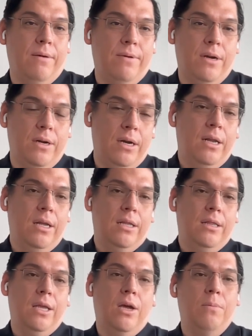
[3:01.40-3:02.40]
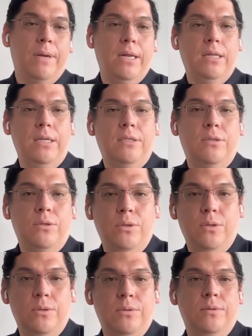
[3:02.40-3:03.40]
whatever the company needs
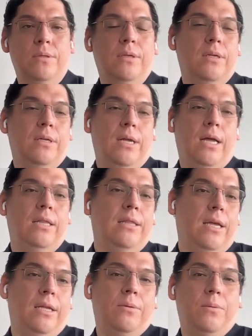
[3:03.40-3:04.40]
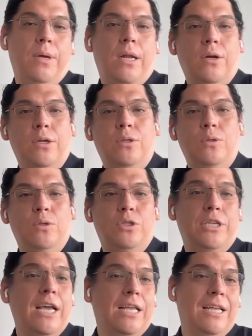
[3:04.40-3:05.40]
to do, and then we're going
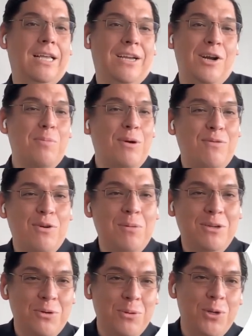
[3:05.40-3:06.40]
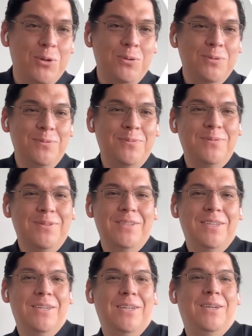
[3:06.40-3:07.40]
to check her performance review,
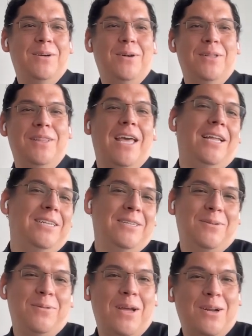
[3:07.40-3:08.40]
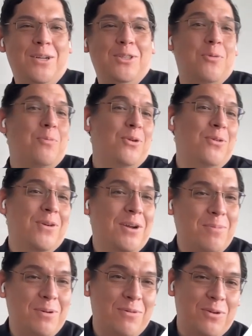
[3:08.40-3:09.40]
then we're going to
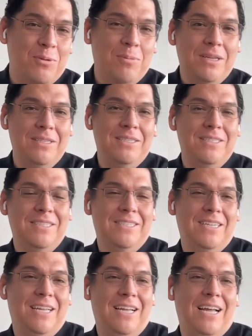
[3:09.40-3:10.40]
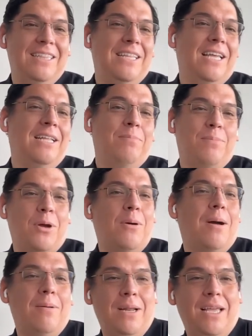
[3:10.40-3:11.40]
improve her performance, and then
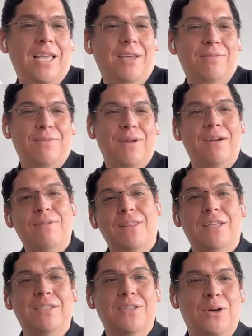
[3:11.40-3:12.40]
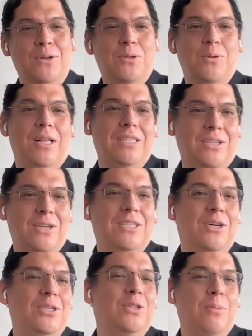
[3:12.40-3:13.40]
probably if everything goes well, so
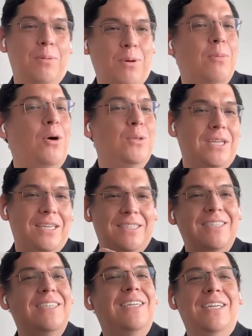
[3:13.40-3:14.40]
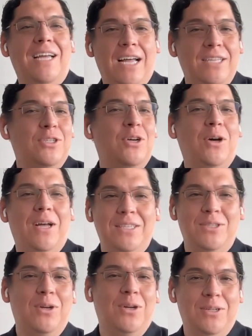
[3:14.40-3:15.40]
it's going to be promoted, and so
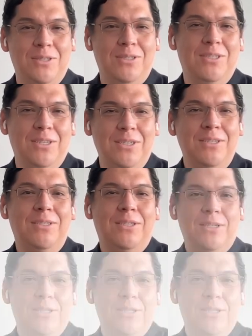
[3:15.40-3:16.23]
on, no?